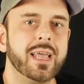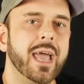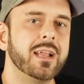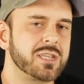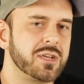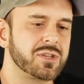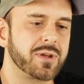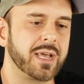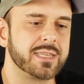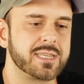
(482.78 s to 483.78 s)
And it's also
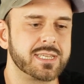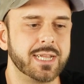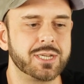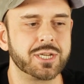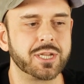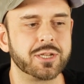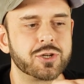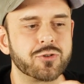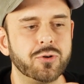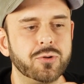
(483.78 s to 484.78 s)
got this tension
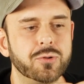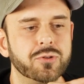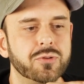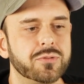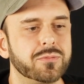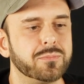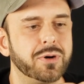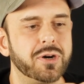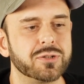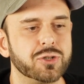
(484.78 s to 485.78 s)
controlled
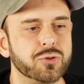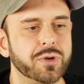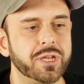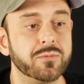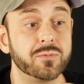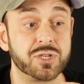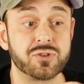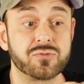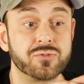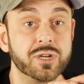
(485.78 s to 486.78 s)
ball joint, which
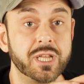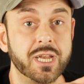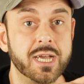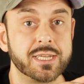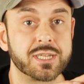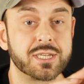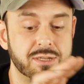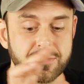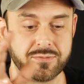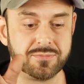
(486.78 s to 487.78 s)
is really
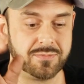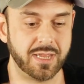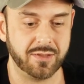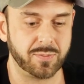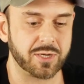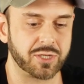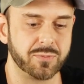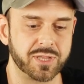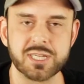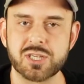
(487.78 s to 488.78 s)
nice, especially
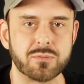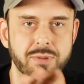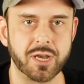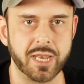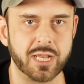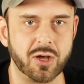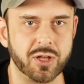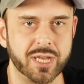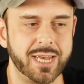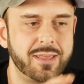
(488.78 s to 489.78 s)
with this or but
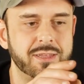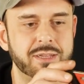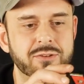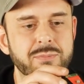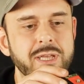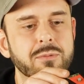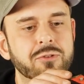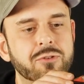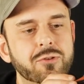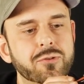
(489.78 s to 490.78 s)
on anything, to be
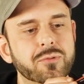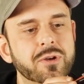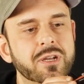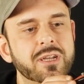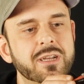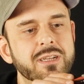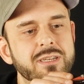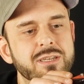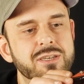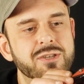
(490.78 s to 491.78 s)
able to
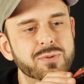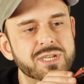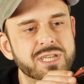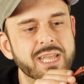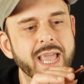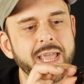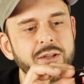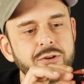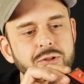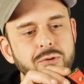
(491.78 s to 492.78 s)
twist the
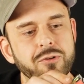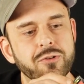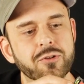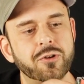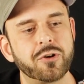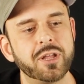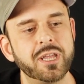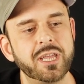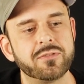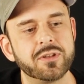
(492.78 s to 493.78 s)
angle or to turn
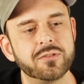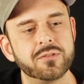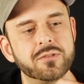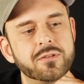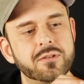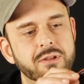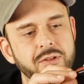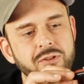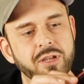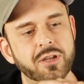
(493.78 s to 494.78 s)
it even,
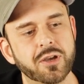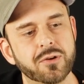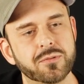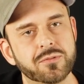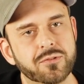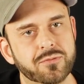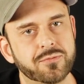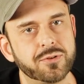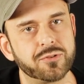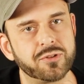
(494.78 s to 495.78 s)
because it can go
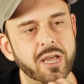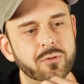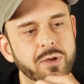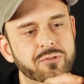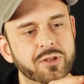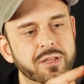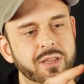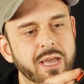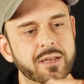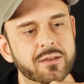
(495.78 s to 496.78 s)
full sideways like
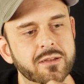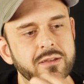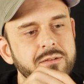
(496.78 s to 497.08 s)
that.